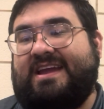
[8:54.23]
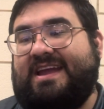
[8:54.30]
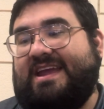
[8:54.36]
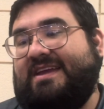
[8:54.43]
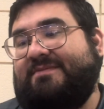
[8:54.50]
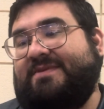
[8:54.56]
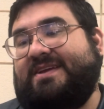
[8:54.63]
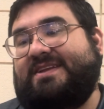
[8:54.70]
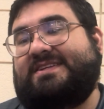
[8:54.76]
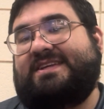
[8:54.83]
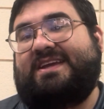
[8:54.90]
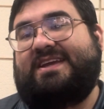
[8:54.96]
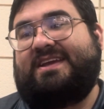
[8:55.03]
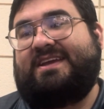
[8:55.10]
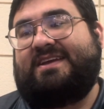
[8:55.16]

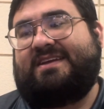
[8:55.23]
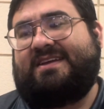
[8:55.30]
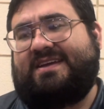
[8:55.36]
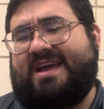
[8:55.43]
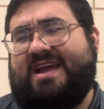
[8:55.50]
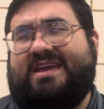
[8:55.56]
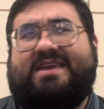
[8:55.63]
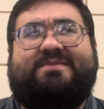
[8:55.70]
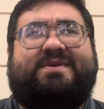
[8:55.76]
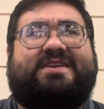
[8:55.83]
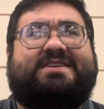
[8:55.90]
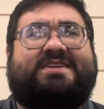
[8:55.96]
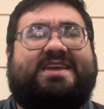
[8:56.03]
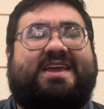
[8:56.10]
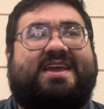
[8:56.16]

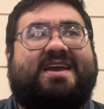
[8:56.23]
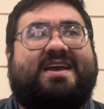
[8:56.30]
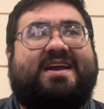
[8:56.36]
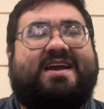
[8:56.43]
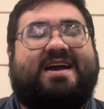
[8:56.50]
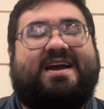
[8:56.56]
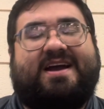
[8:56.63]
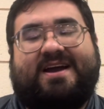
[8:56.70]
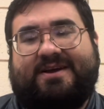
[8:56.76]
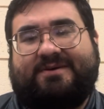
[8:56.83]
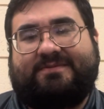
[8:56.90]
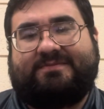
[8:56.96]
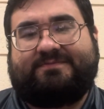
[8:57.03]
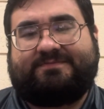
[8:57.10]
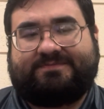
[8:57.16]

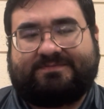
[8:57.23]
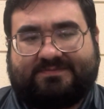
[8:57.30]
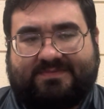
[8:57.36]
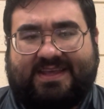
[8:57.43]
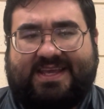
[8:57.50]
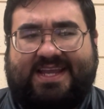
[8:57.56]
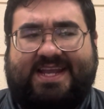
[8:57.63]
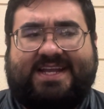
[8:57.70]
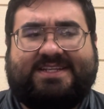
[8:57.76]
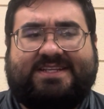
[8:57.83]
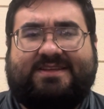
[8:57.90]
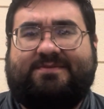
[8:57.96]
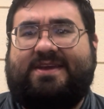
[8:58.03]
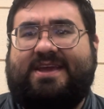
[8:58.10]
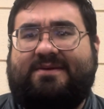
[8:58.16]

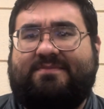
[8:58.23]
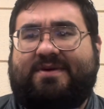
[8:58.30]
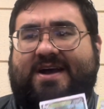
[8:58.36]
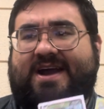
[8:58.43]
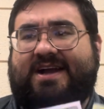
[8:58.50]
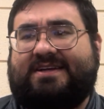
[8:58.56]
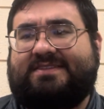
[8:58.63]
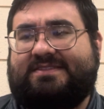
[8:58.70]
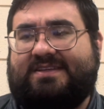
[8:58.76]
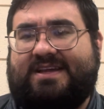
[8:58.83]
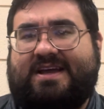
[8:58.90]
ETB box,